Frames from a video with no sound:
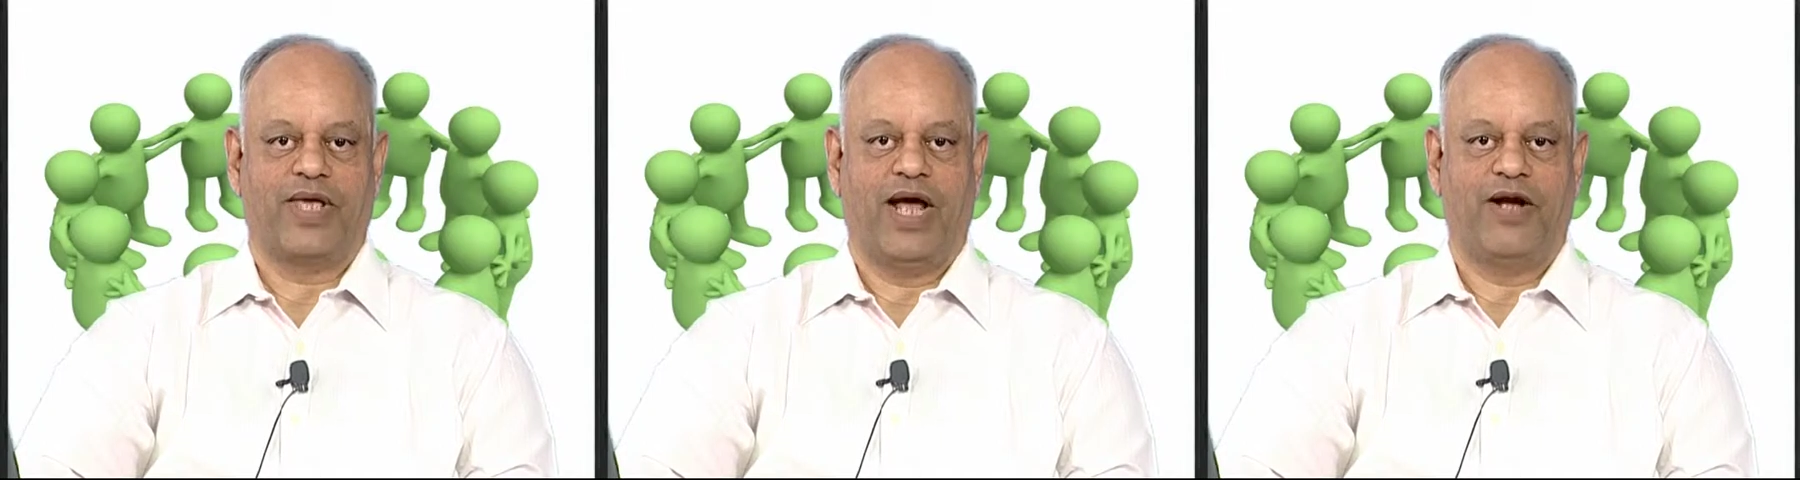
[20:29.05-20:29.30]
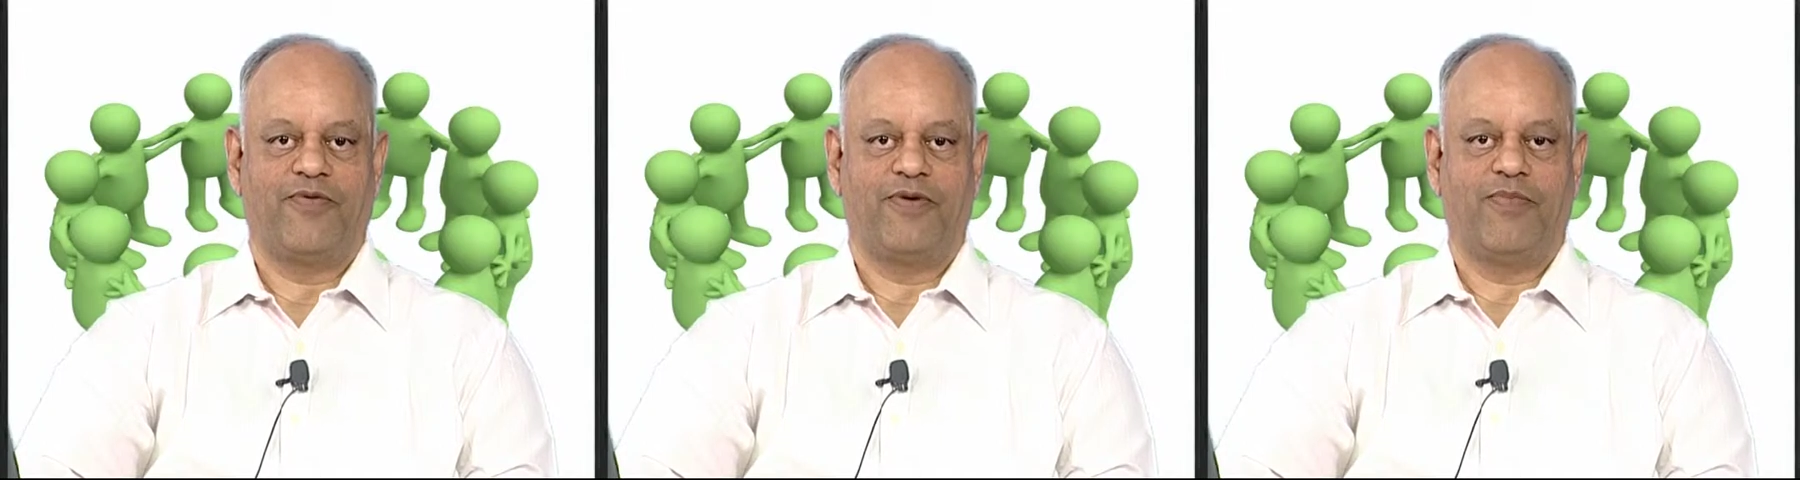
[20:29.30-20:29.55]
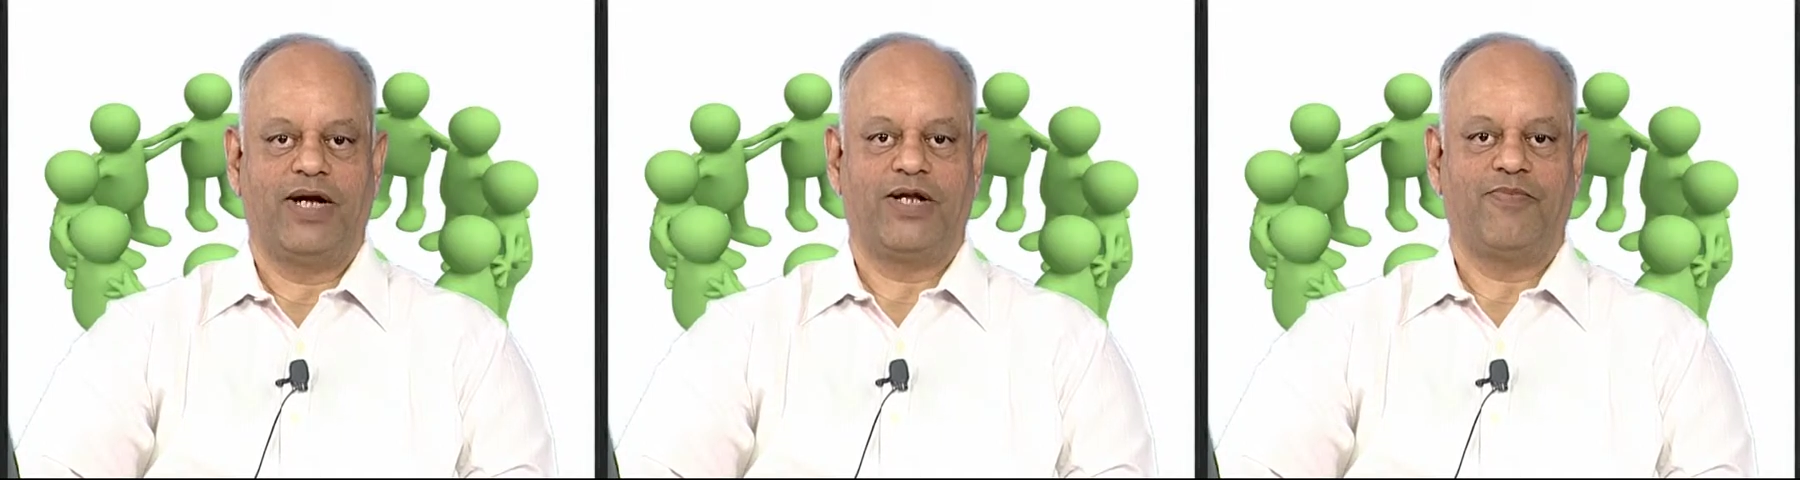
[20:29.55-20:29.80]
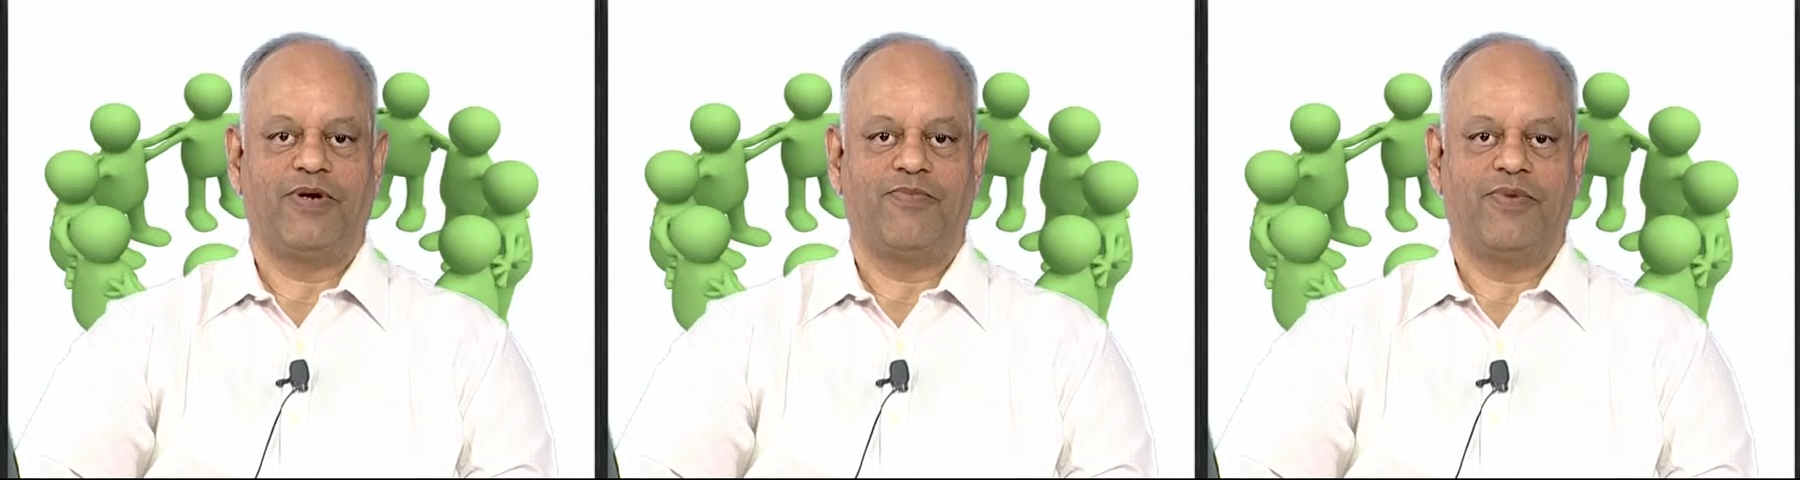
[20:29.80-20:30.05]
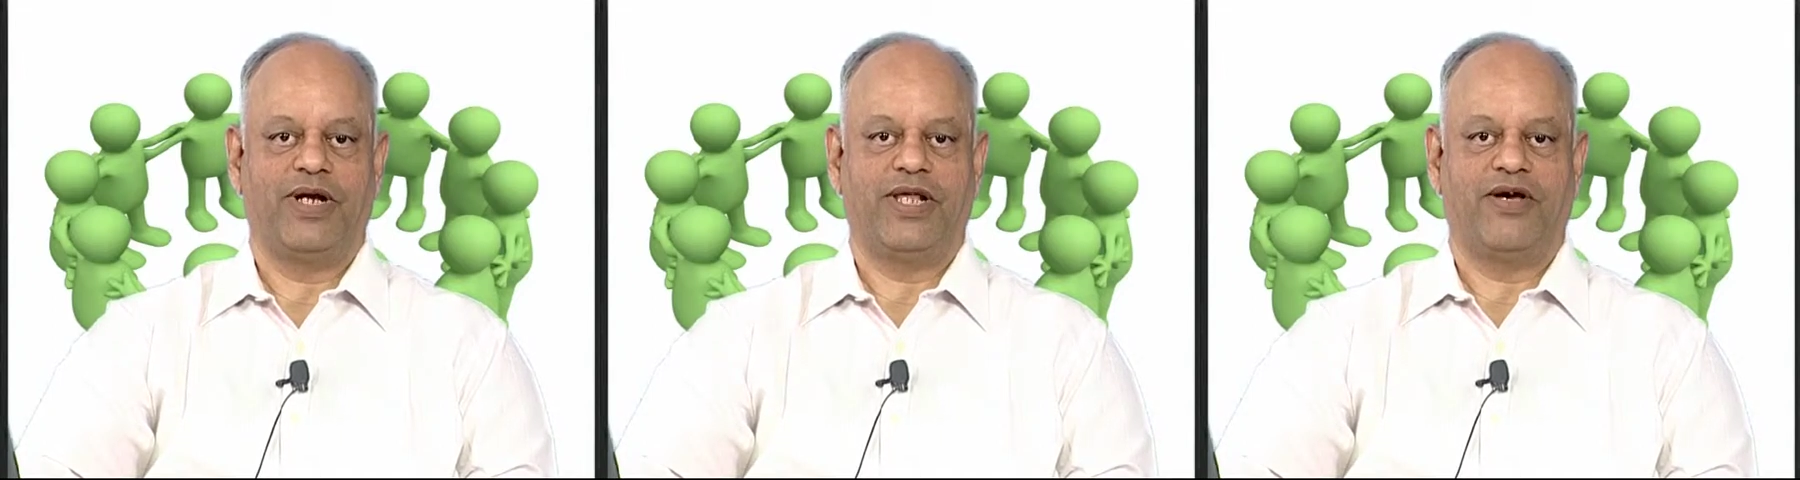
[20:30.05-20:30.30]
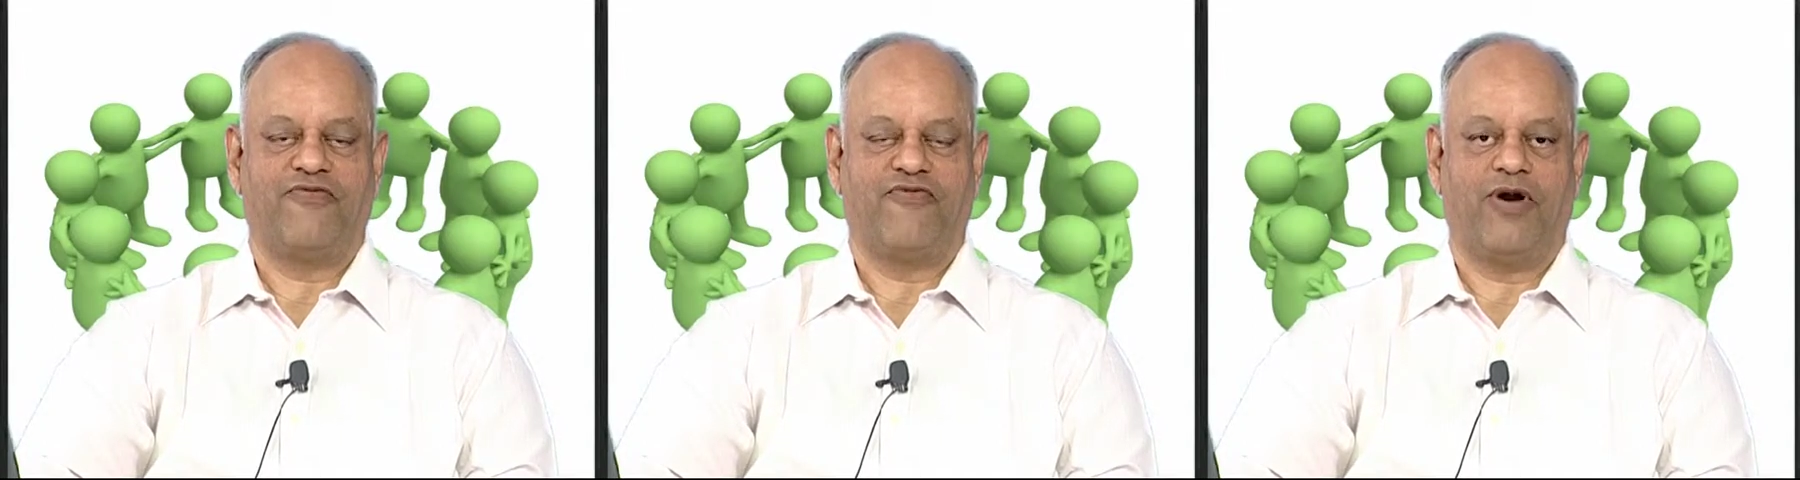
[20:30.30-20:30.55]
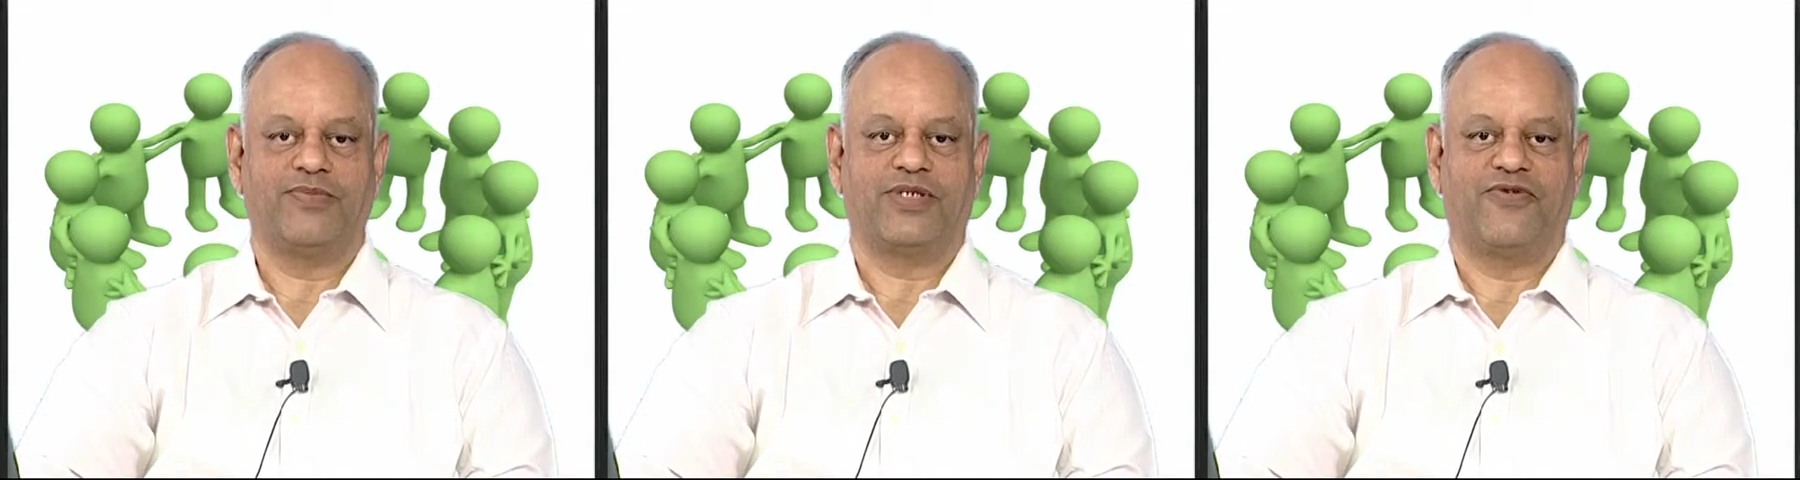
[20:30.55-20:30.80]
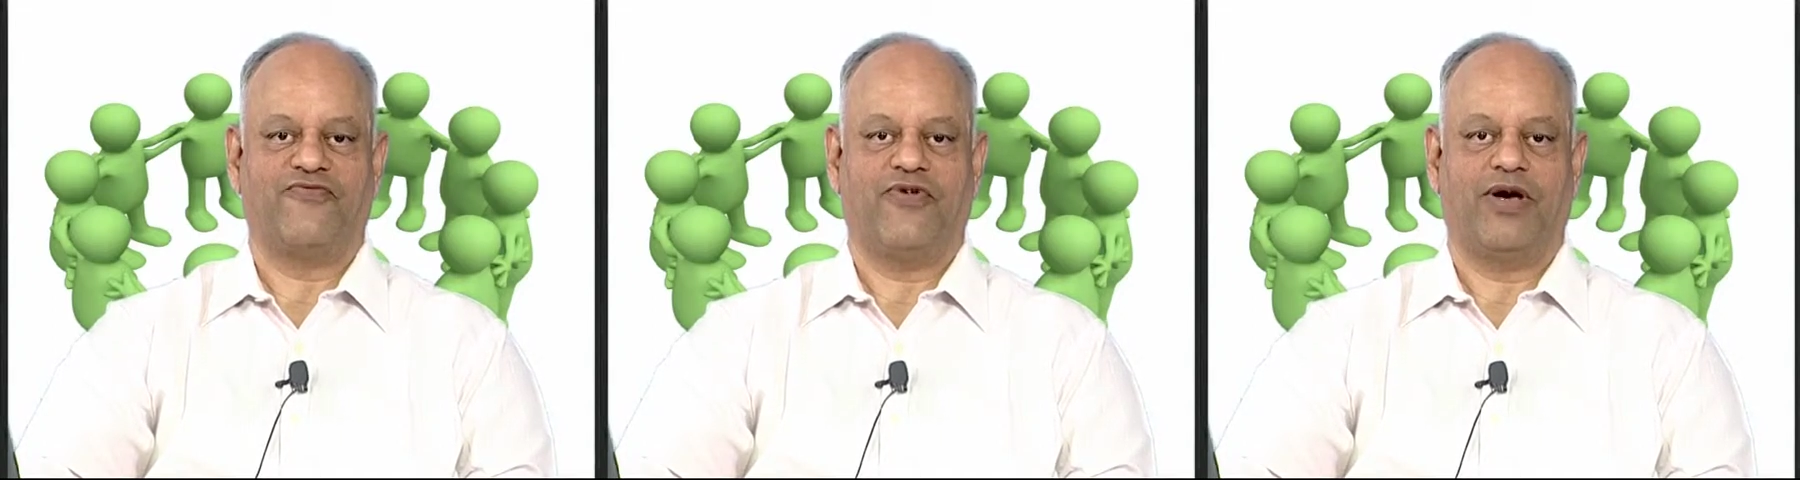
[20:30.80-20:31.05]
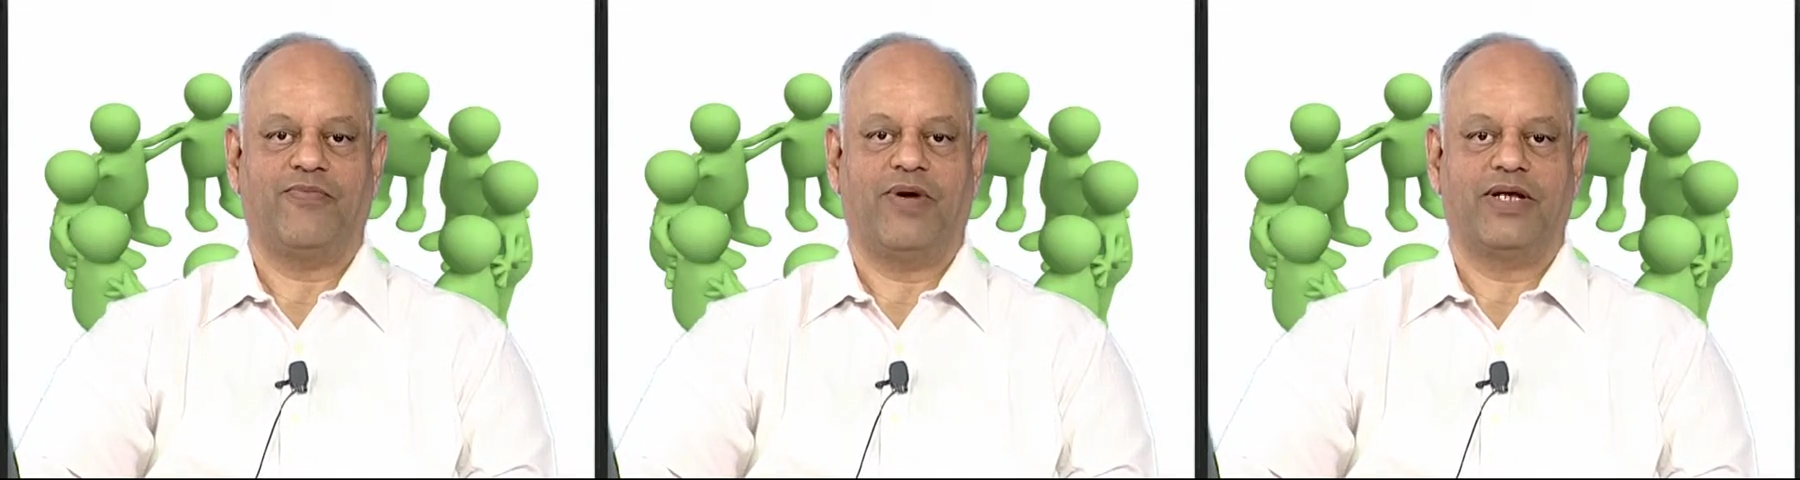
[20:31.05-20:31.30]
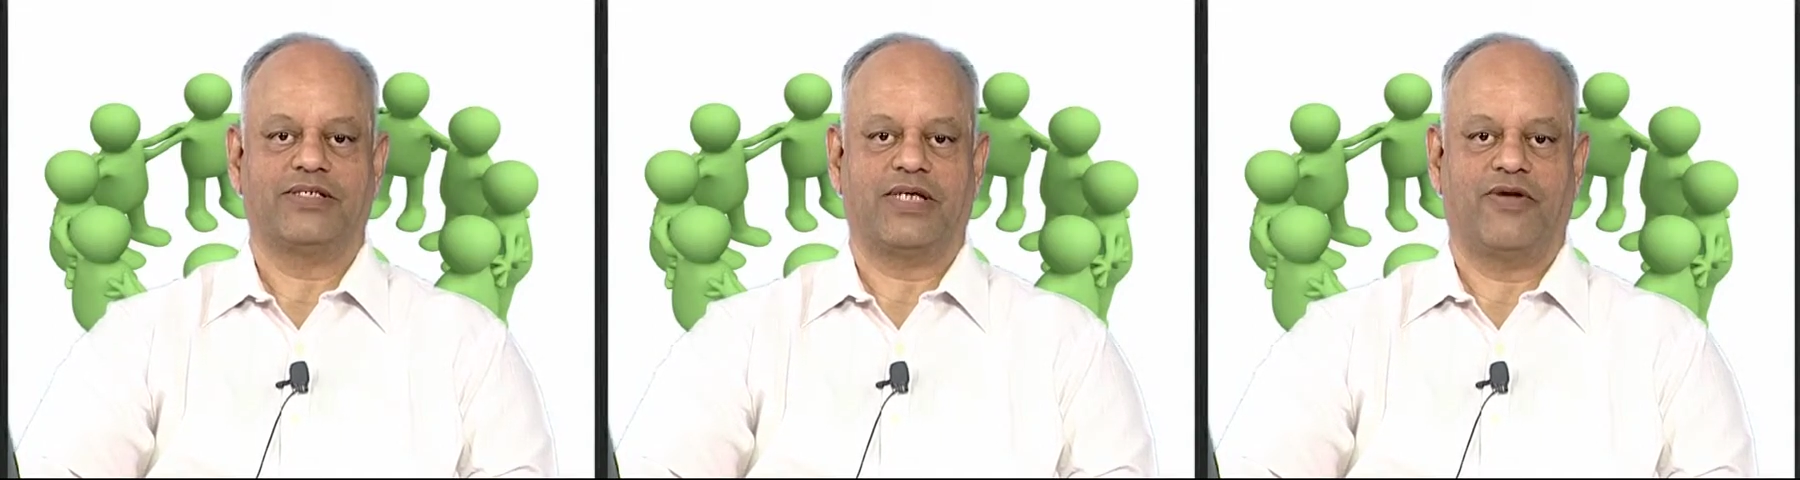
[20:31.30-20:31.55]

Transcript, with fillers: And when multiple media forms and formats are